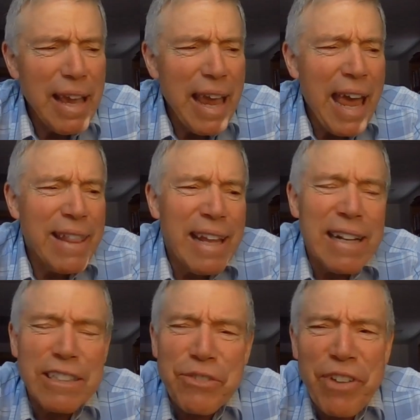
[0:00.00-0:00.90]

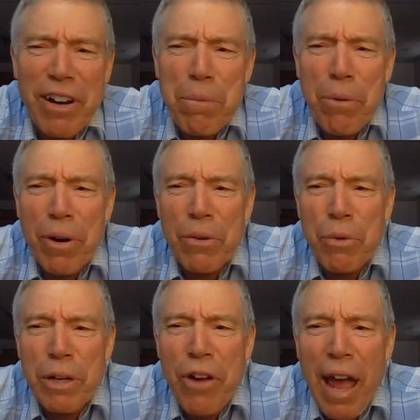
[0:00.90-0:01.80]
then it's very important
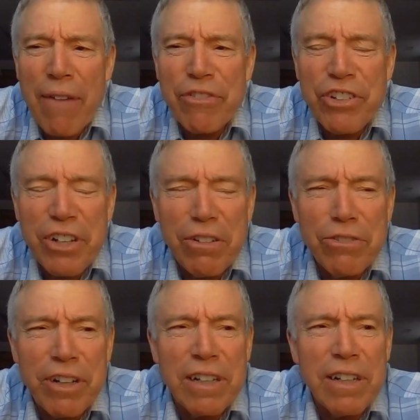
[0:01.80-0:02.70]
when you have
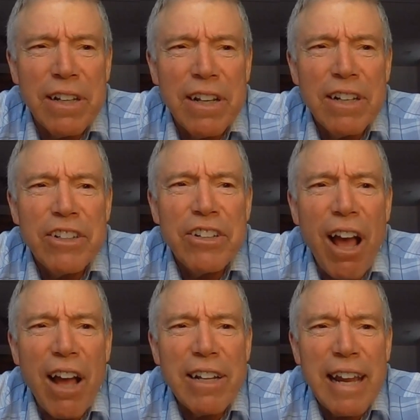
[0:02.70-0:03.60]
children to
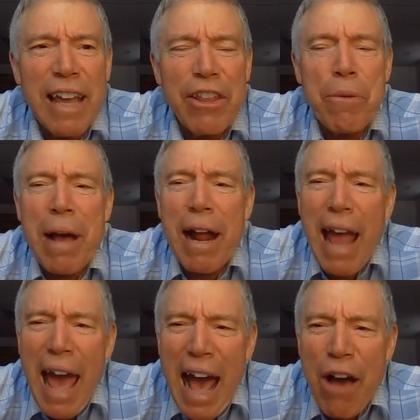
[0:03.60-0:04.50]
talk together about
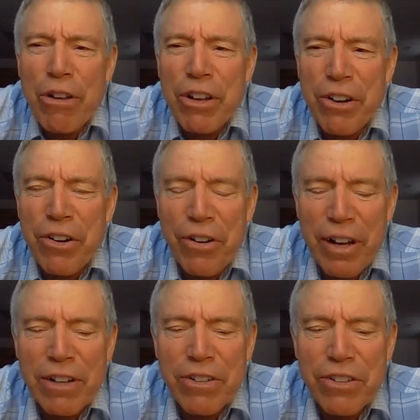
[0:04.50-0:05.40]
how you're
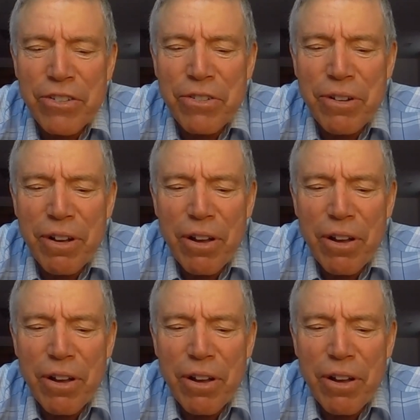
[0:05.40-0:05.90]
going to